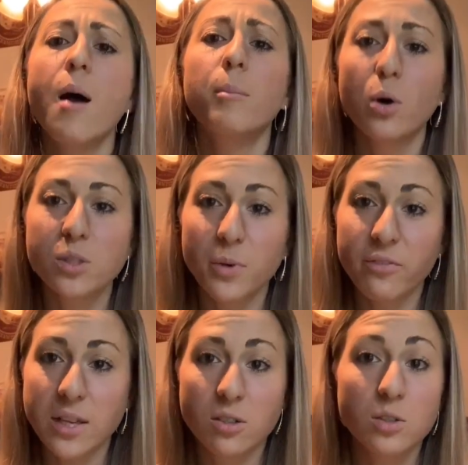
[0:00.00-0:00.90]
most
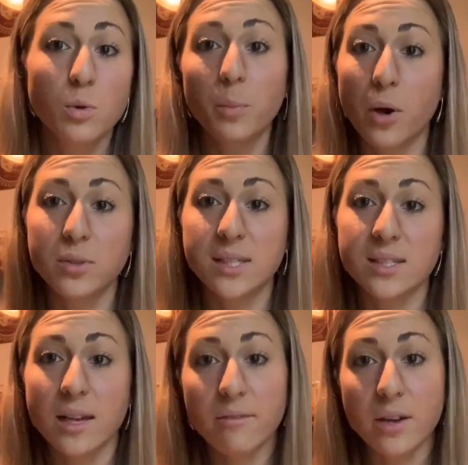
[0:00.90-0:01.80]
professors will post a
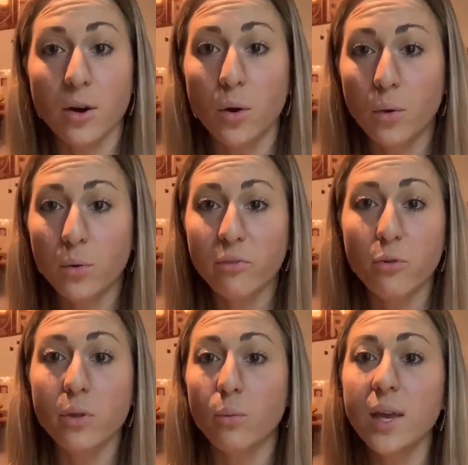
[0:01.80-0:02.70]
set of their own
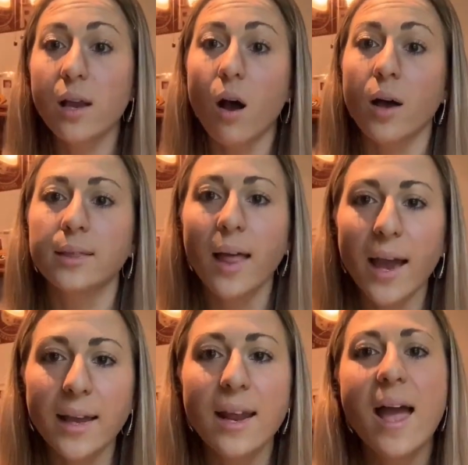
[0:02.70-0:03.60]
for the week
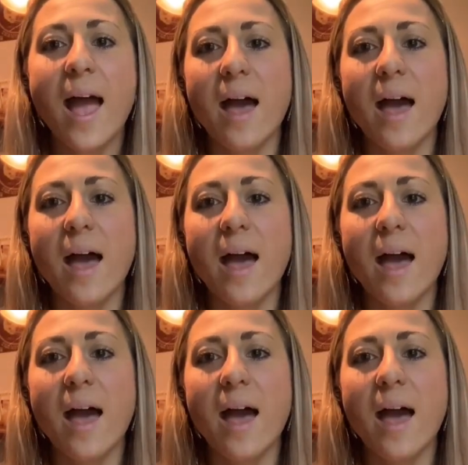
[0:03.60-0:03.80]
online.